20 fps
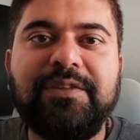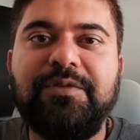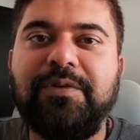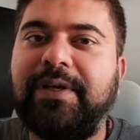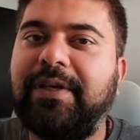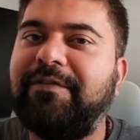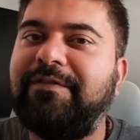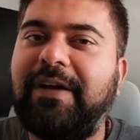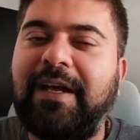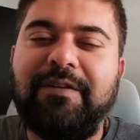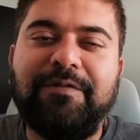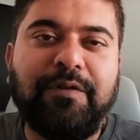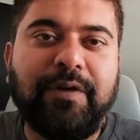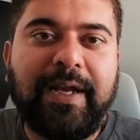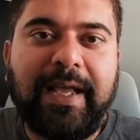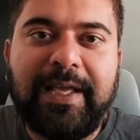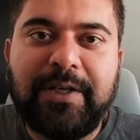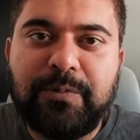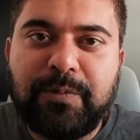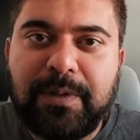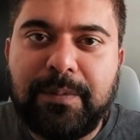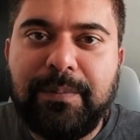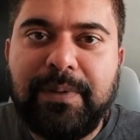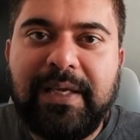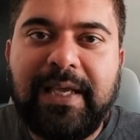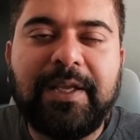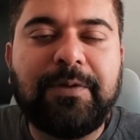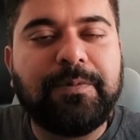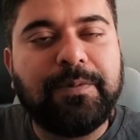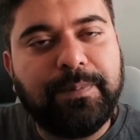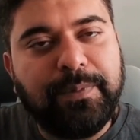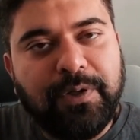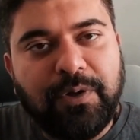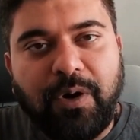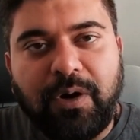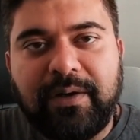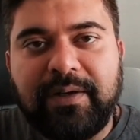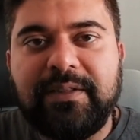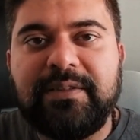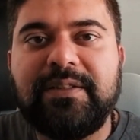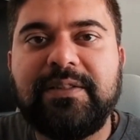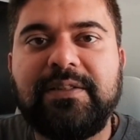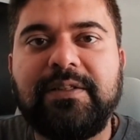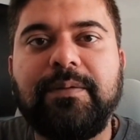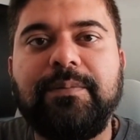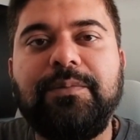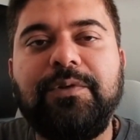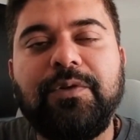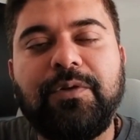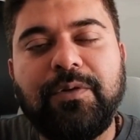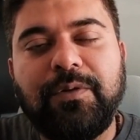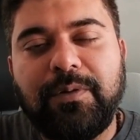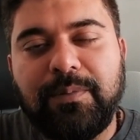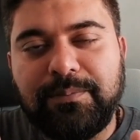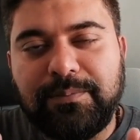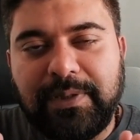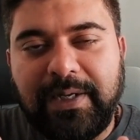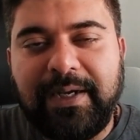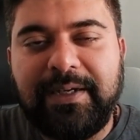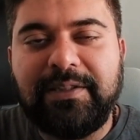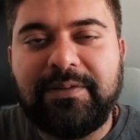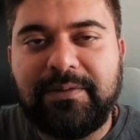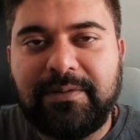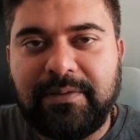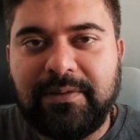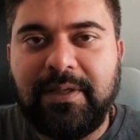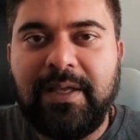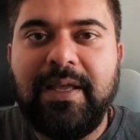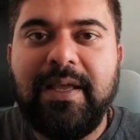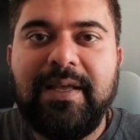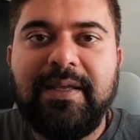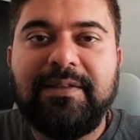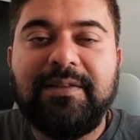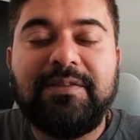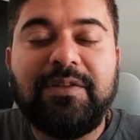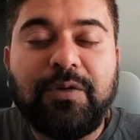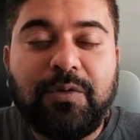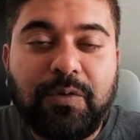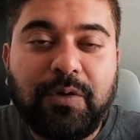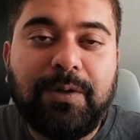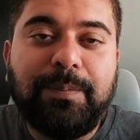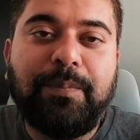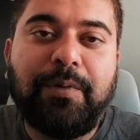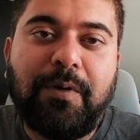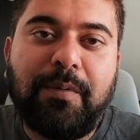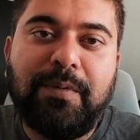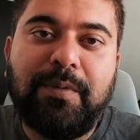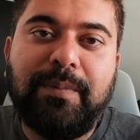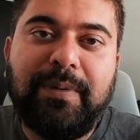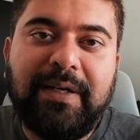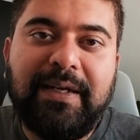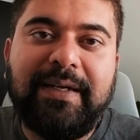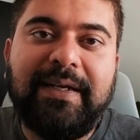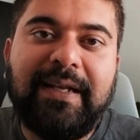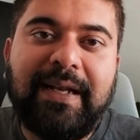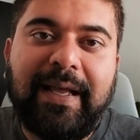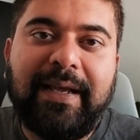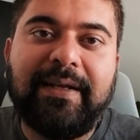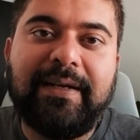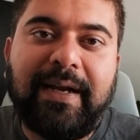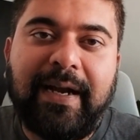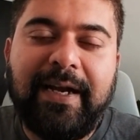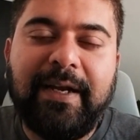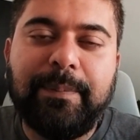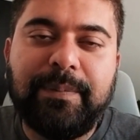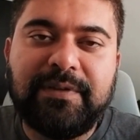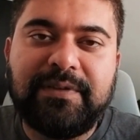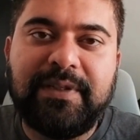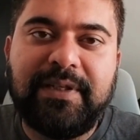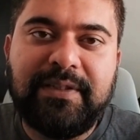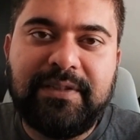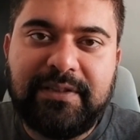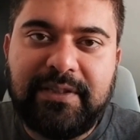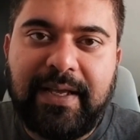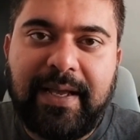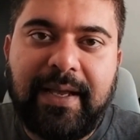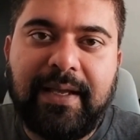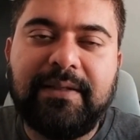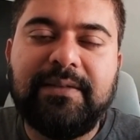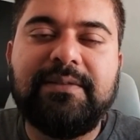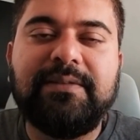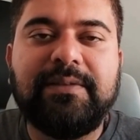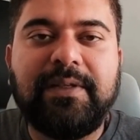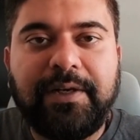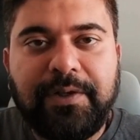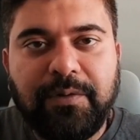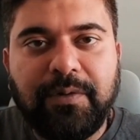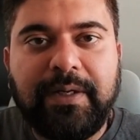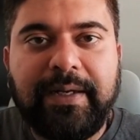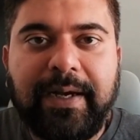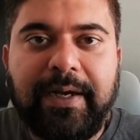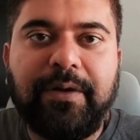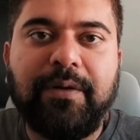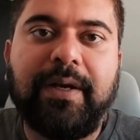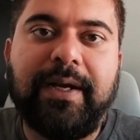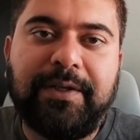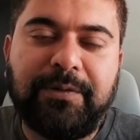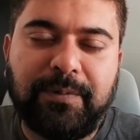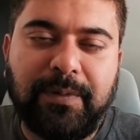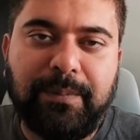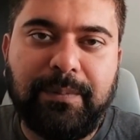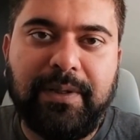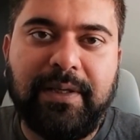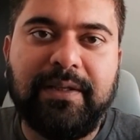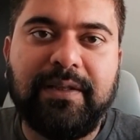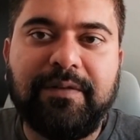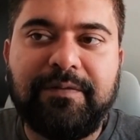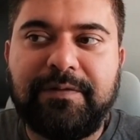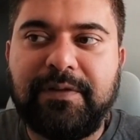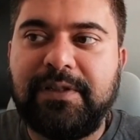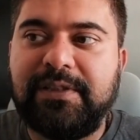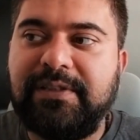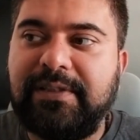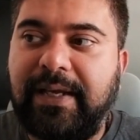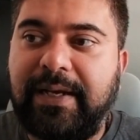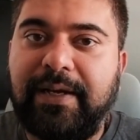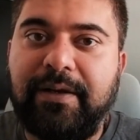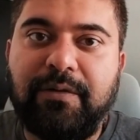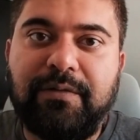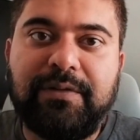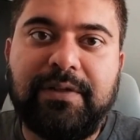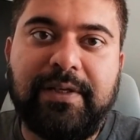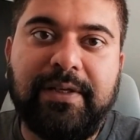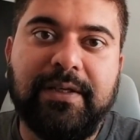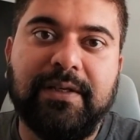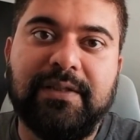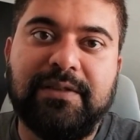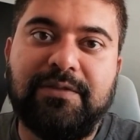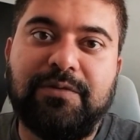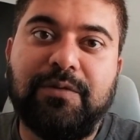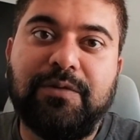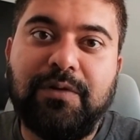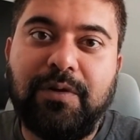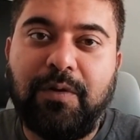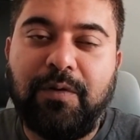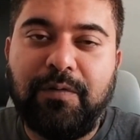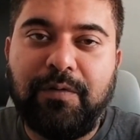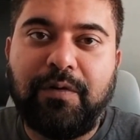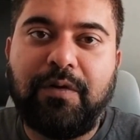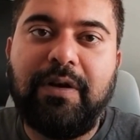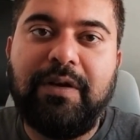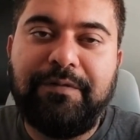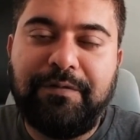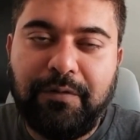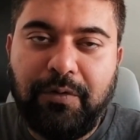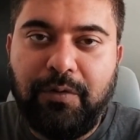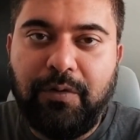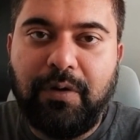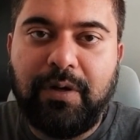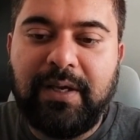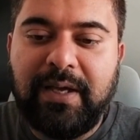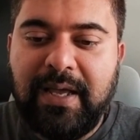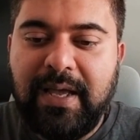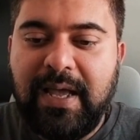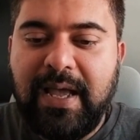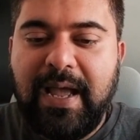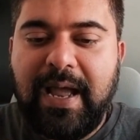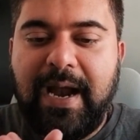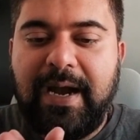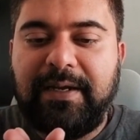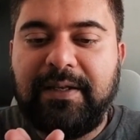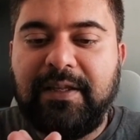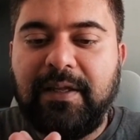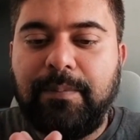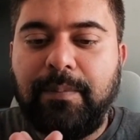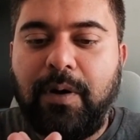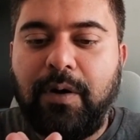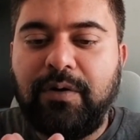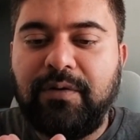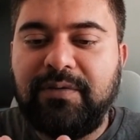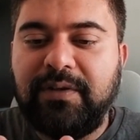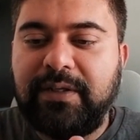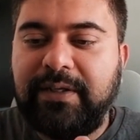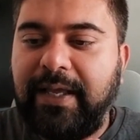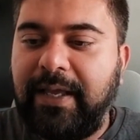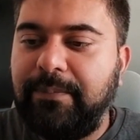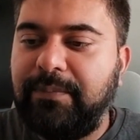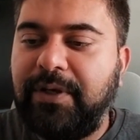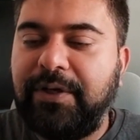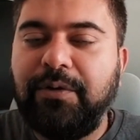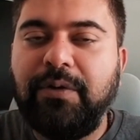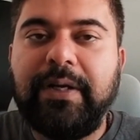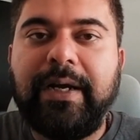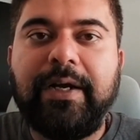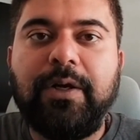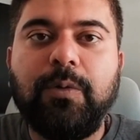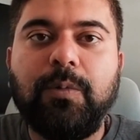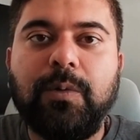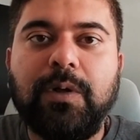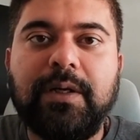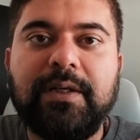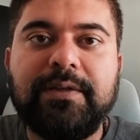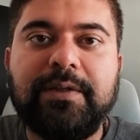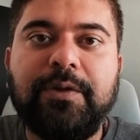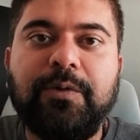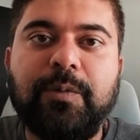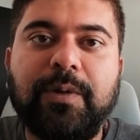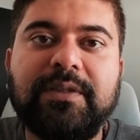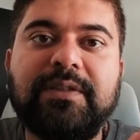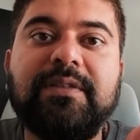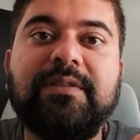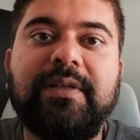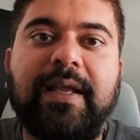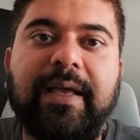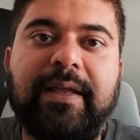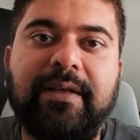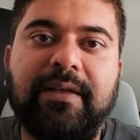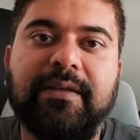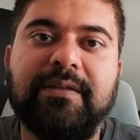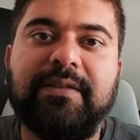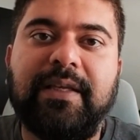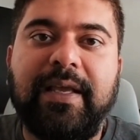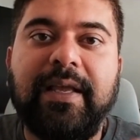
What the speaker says: You can file for H1B lottery system. There's a good probability, like a 90% chance, that you'll get your H1B in the first, second, or 3 years. So overall, if you look at the amount of the time that you'll get to work in the US is 9 years.